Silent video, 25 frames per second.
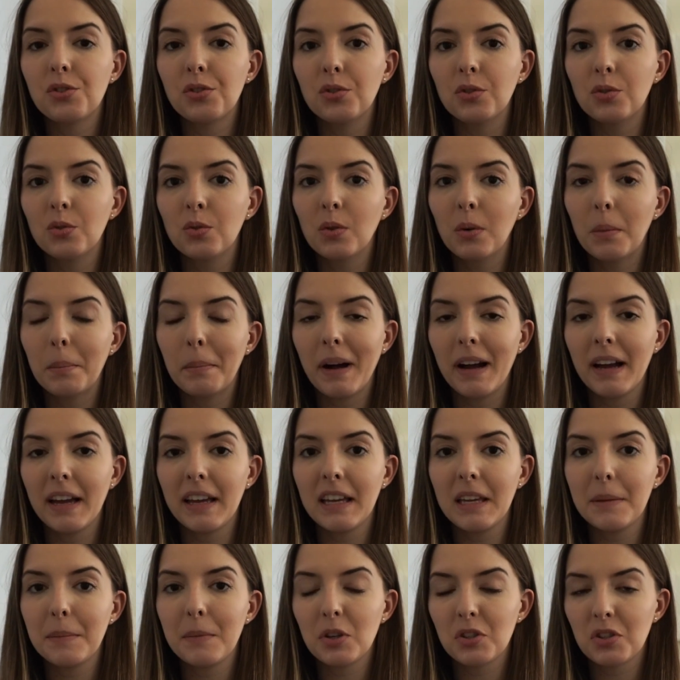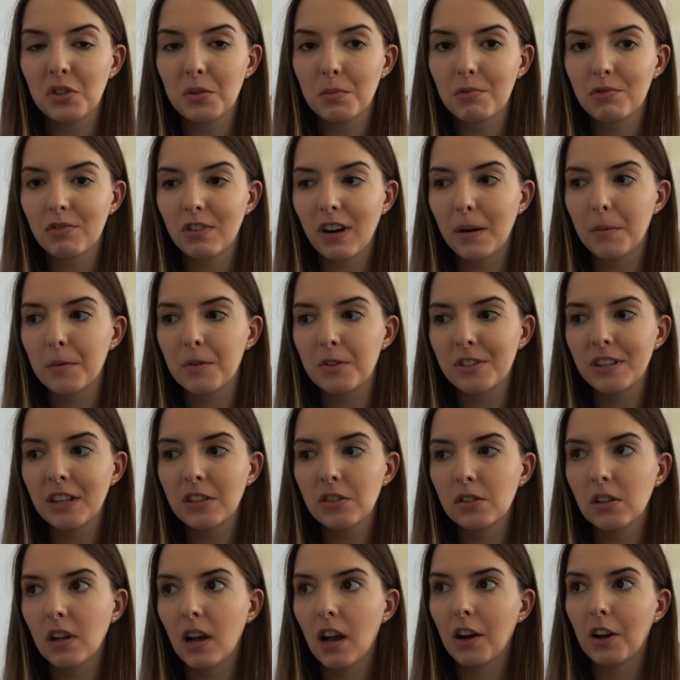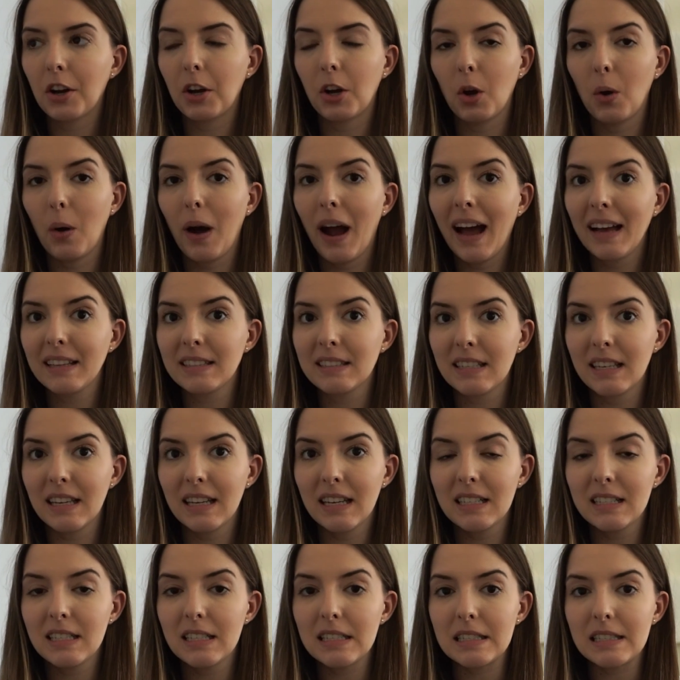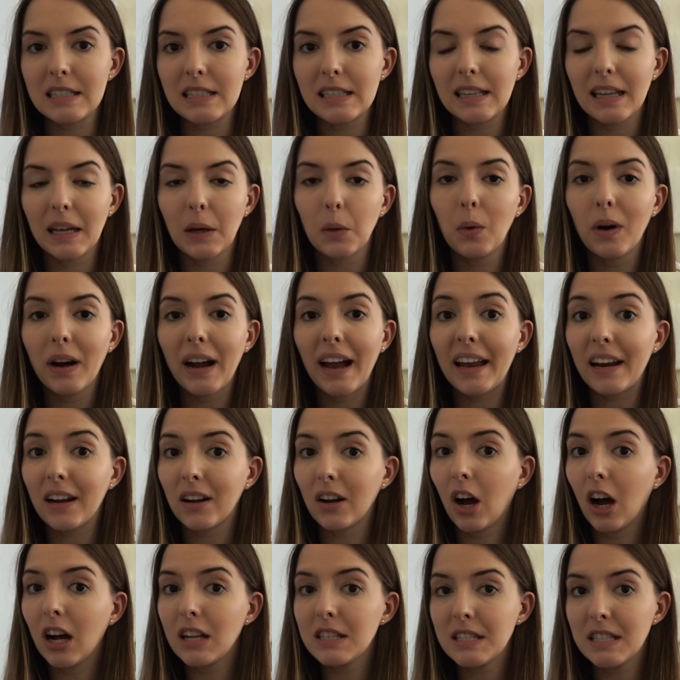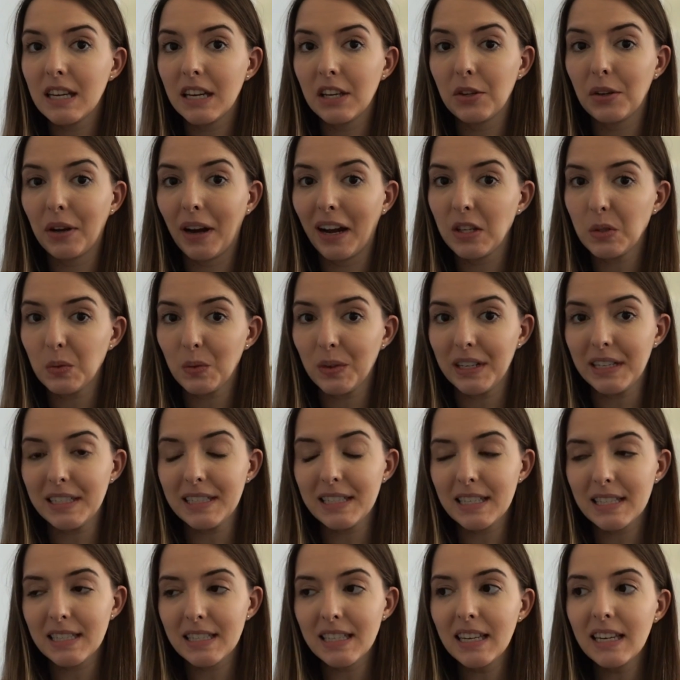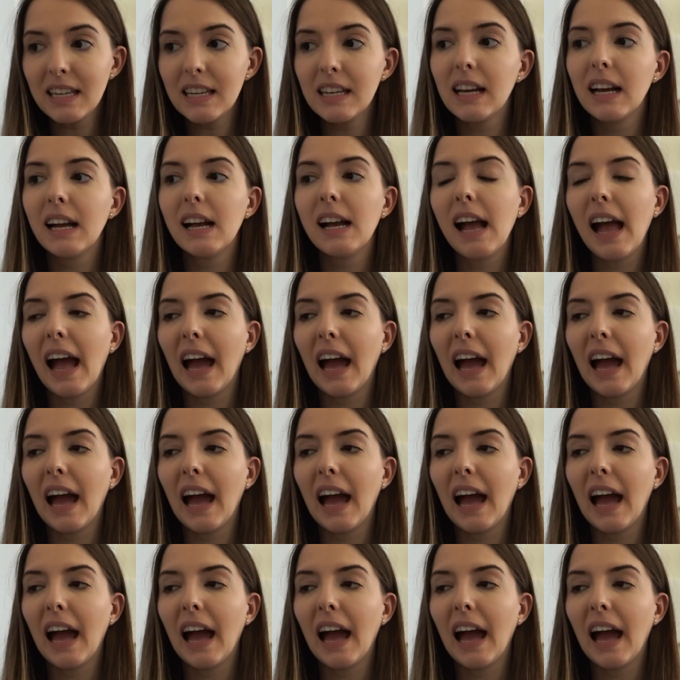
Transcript: to my email subscribers not too long ago asking to see like what kind of content you guys wanted to see.